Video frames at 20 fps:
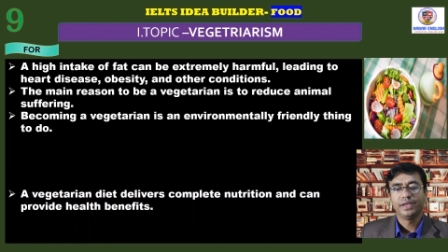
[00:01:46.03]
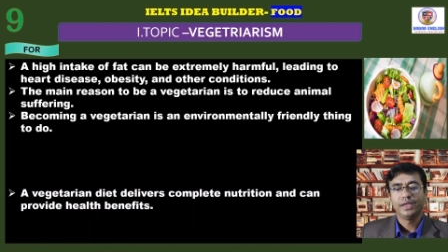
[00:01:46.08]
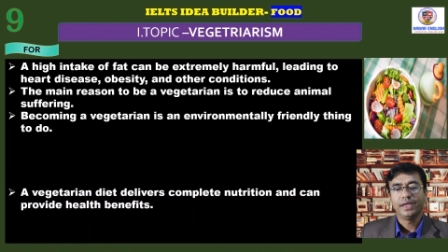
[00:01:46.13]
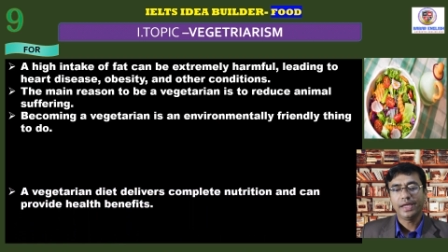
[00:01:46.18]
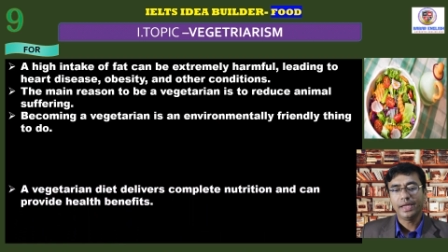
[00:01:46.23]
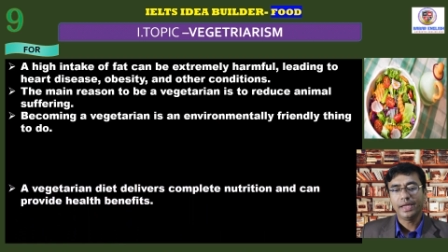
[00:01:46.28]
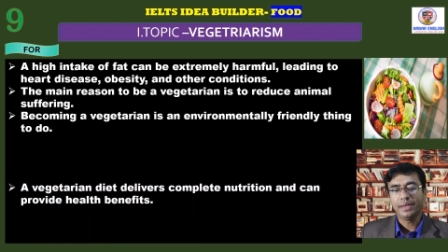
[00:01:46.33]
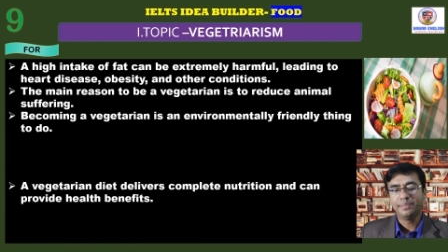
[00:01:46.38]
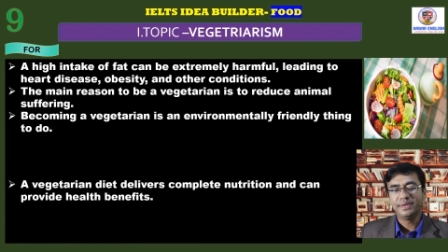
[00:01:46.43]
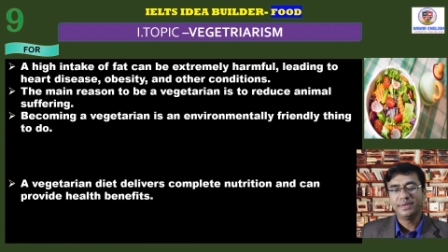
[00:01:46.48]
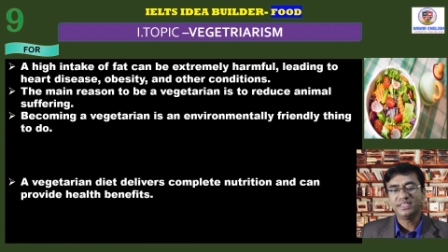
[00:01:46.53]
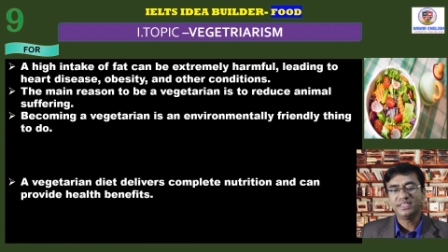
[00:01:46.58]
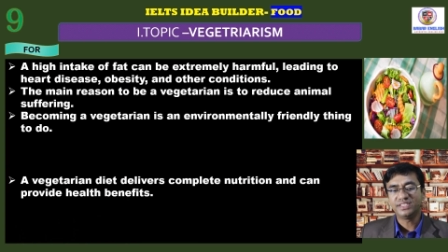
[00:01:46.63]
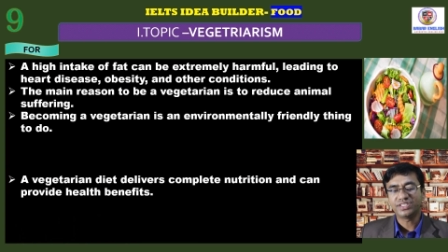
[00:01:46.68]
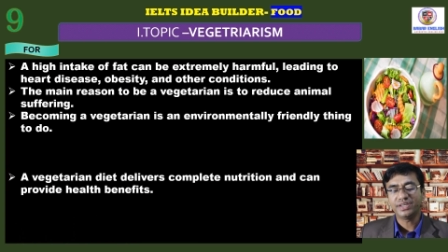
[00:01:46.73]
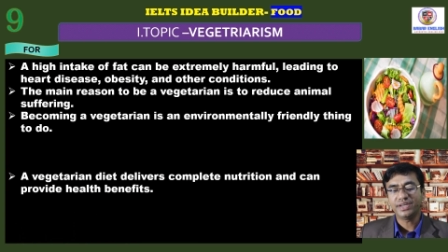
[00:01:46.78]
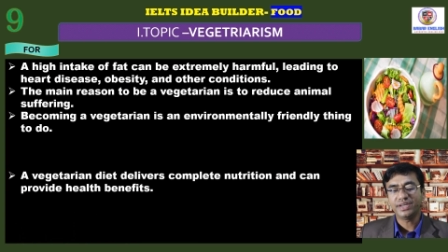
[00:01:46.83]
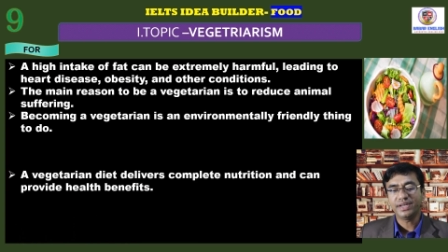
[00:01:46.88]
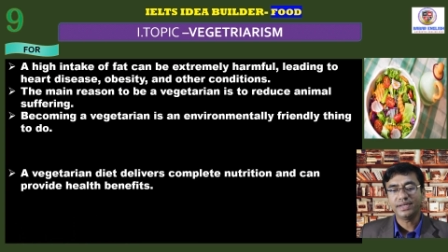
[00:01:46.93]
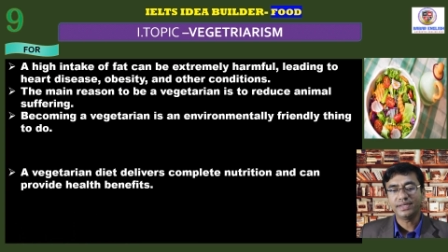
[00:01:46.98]
A
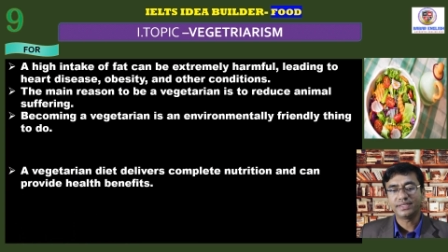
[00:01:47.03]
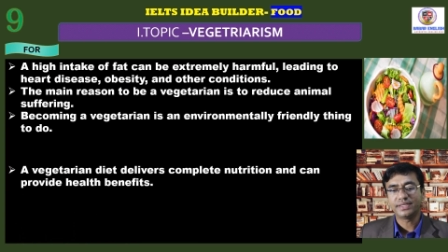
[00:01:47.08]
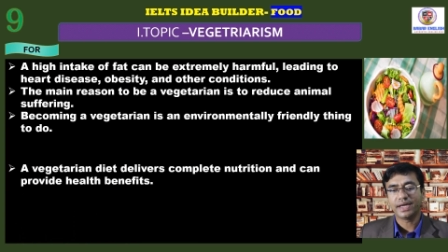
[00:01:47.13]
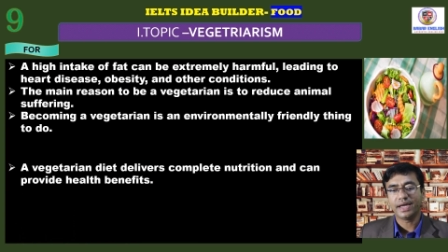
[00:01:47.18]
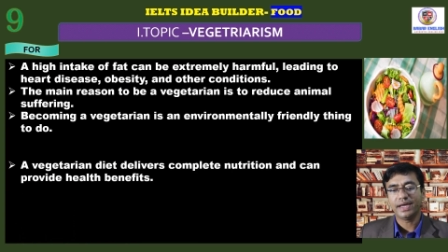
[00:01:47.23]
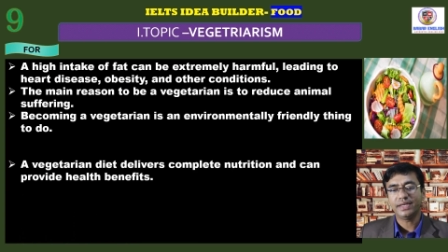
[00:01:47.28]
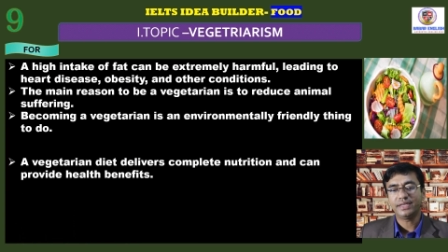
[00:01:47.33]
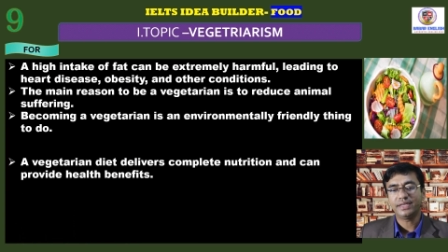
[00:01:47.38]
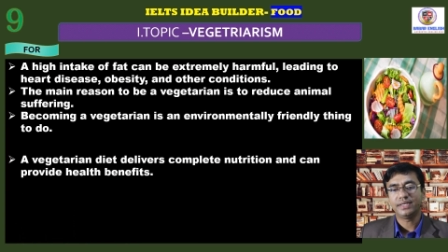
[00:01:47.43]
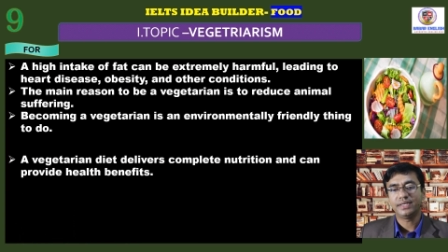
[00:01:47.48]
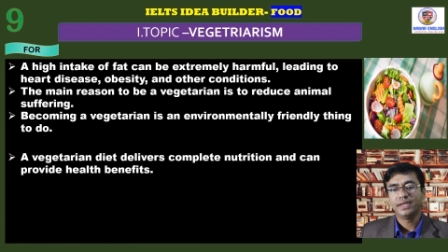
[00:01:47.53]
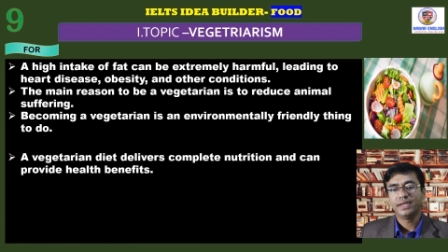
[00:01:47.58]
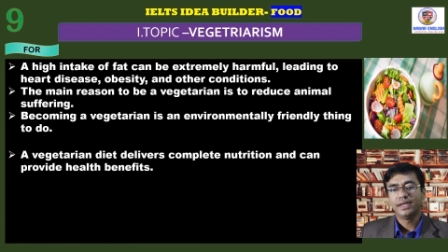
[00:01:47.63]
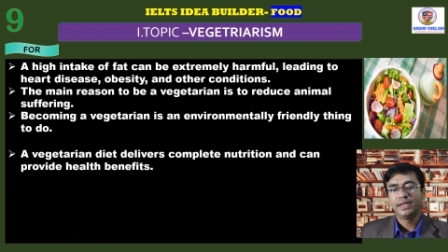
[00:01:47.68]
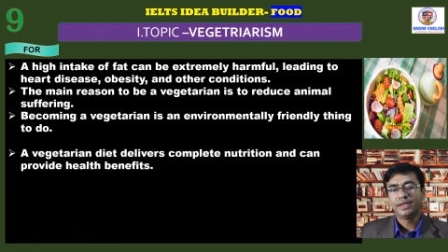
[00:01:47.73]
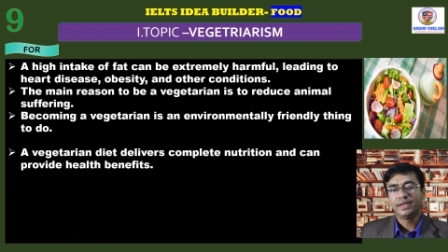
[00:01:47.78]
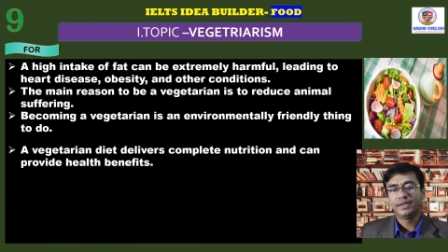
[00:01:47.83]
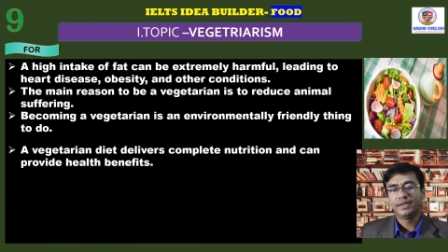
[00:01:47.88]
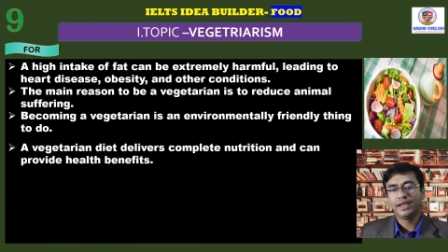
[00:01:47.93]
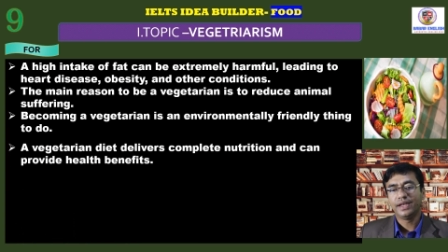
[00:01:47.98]
vegetarian diet
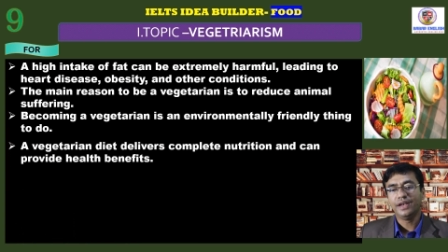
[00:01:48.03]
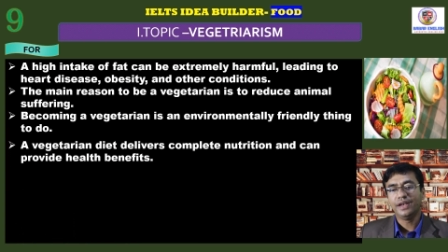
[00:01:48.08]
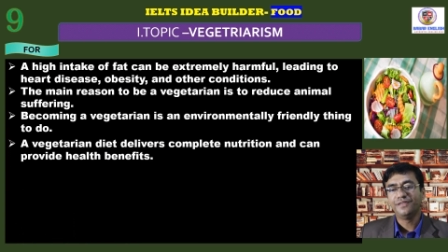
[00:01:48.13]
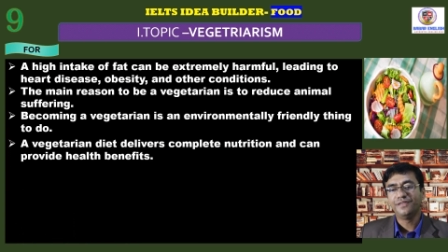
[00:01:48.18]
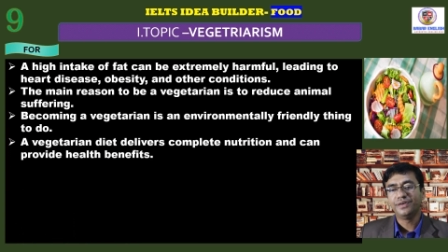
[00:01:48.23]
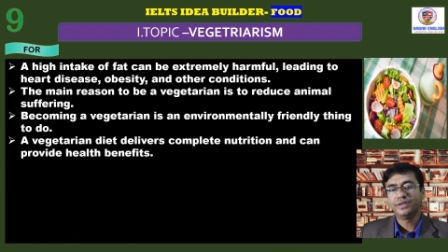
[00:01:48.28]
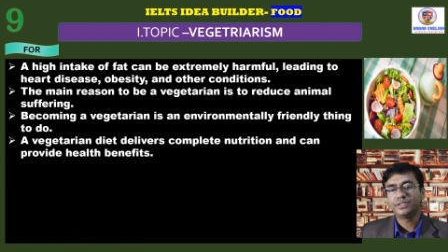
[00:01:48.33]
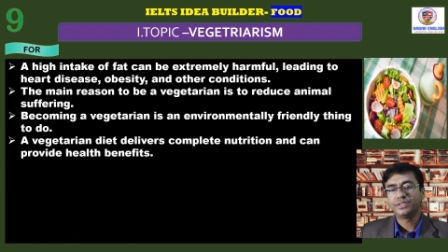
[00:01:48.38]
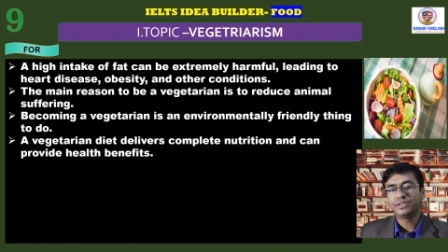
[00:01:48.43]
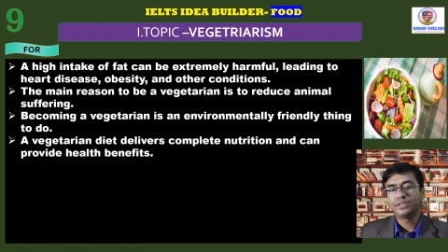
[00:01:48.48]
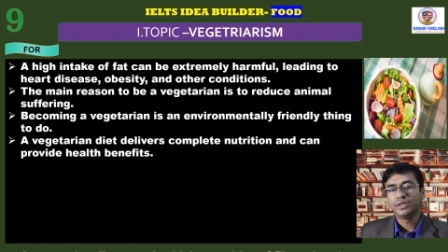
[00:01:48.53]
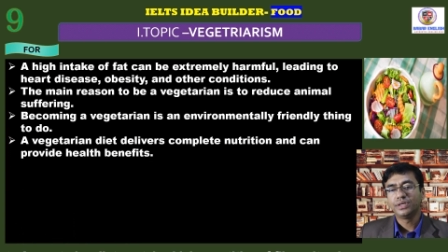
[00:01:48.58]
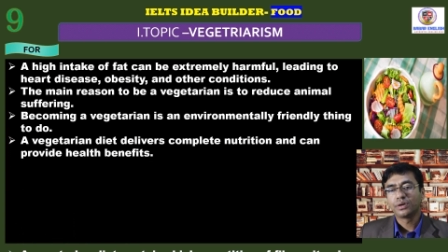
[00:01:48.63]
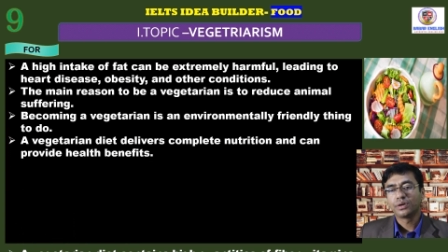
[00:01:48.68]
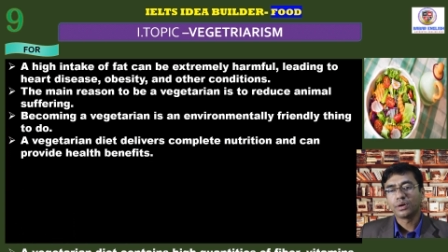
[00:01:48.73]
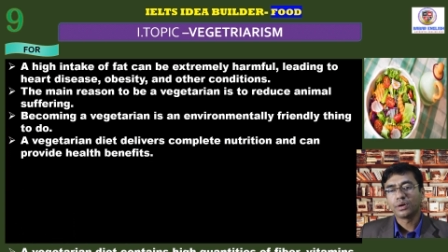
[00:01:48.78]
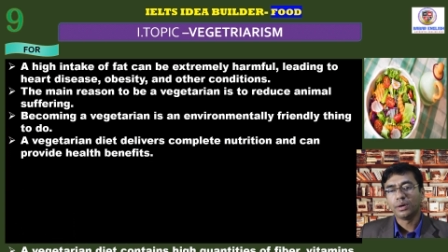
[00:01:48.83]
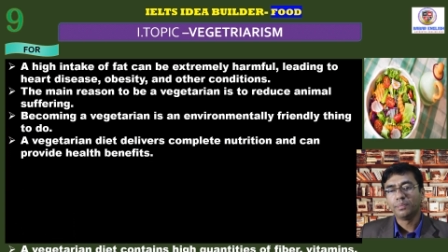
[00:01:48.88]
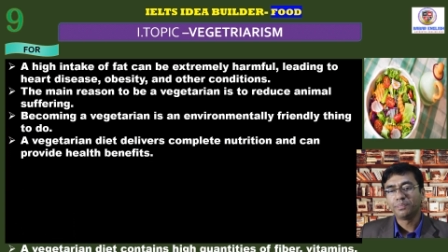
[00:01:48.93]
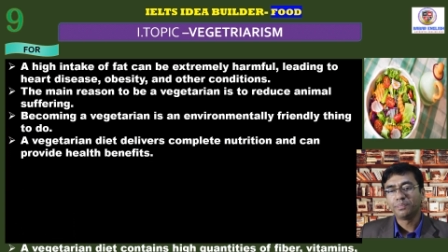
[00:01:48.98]
delivers
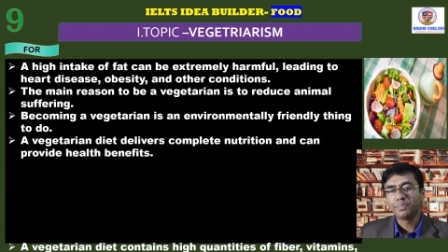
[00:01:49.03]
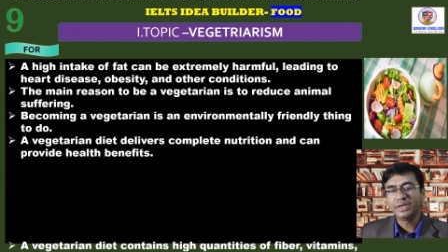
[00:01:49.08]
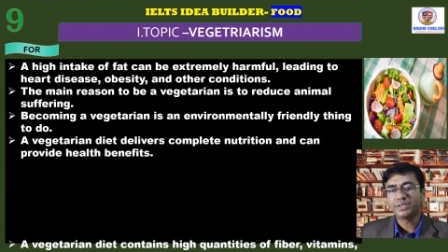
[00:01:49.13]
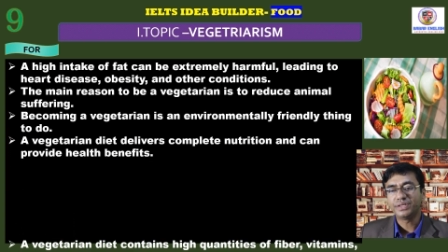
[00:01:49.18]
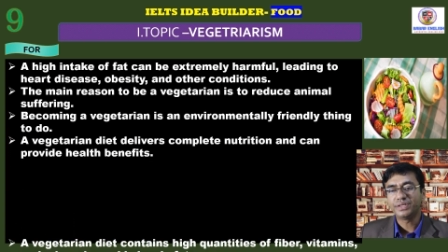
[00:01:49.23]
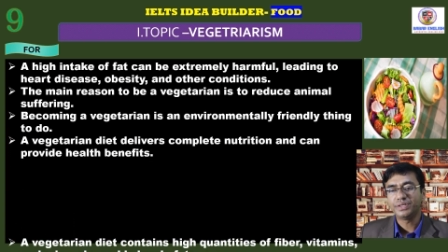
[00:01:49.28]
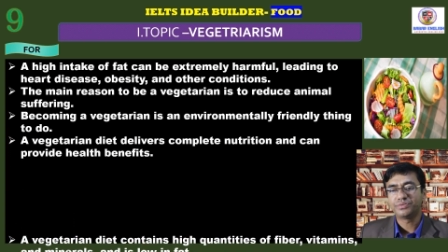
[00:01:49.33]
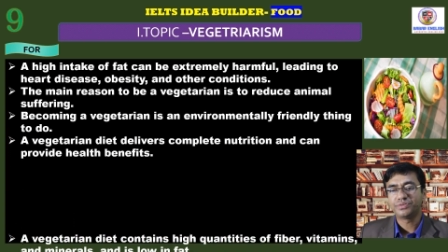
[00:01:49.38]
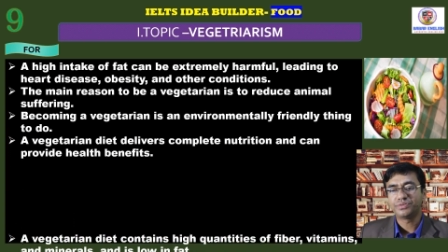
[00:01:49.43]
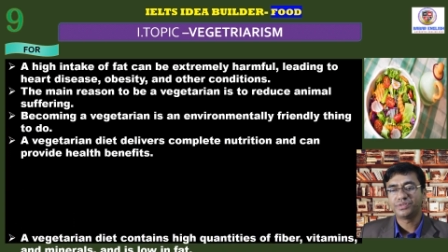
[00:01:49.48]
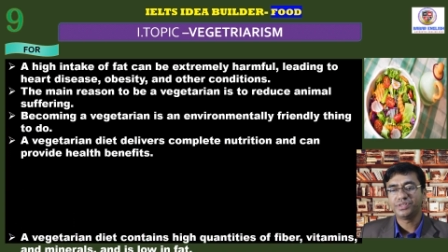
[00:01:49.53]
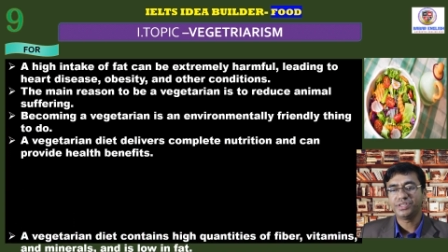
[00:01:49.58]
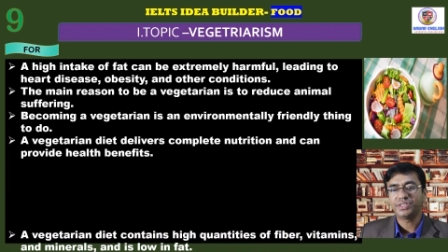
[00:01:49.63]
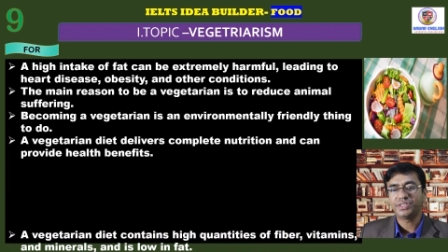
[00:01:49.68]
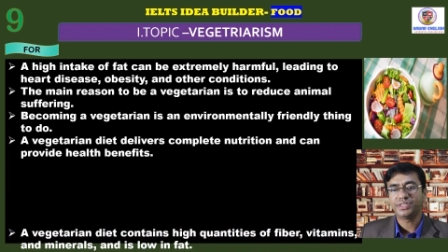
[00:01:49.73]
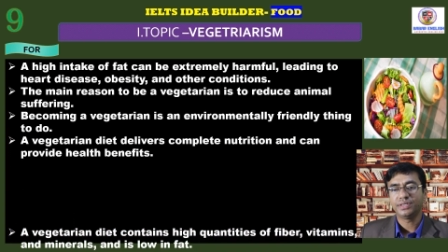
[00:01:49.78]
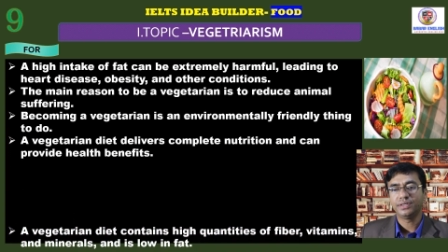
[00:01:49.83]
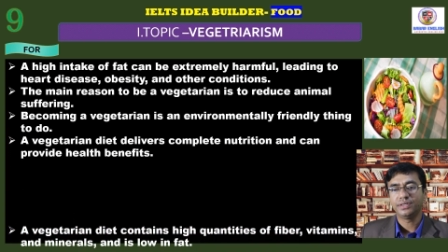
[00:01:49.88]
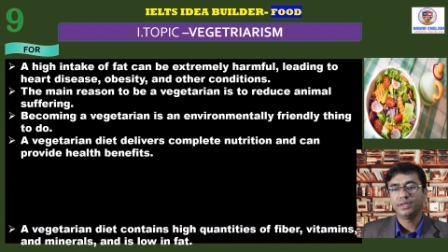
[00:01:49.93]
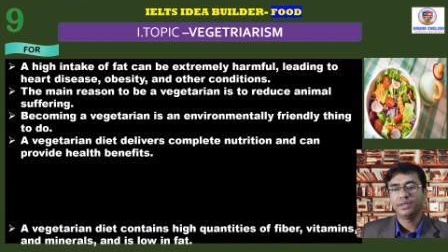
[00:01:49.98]
complete
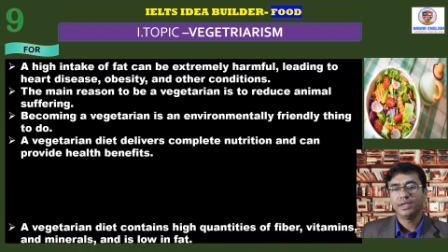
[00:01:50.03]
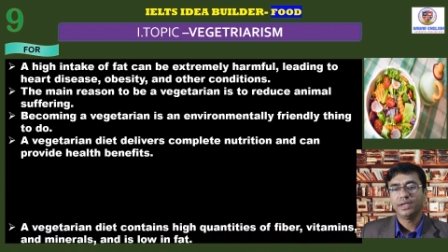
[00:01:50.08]
nutrition